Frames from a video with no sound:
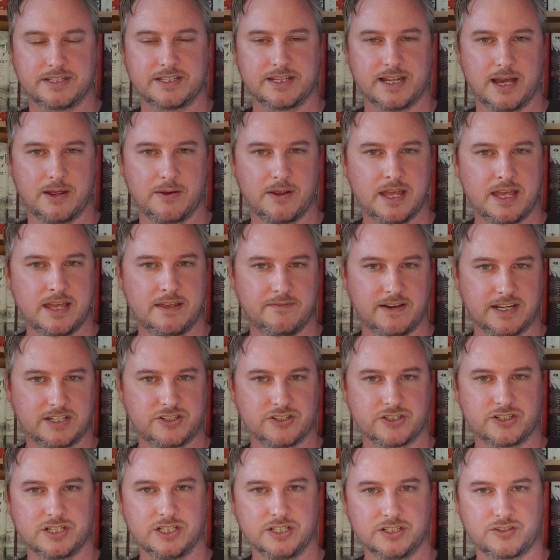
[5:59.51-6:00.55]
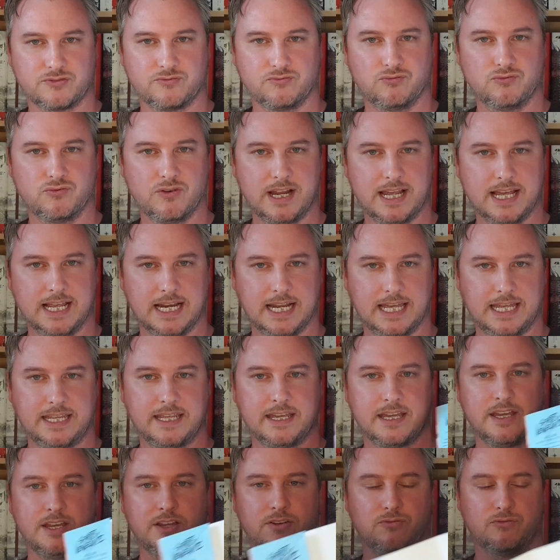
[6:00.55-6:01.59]
so that just looks really,
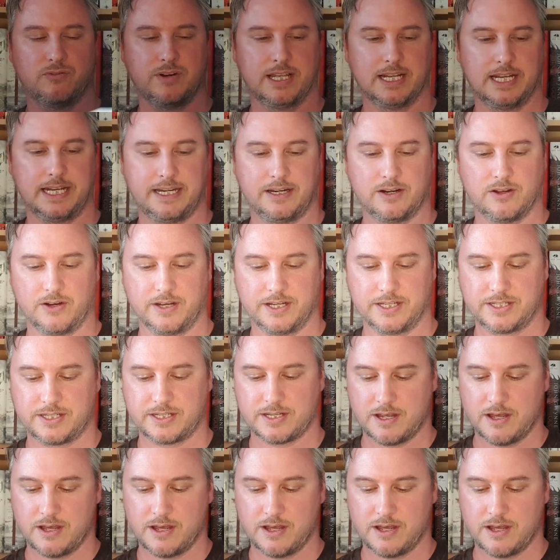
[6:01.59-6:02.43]
really nice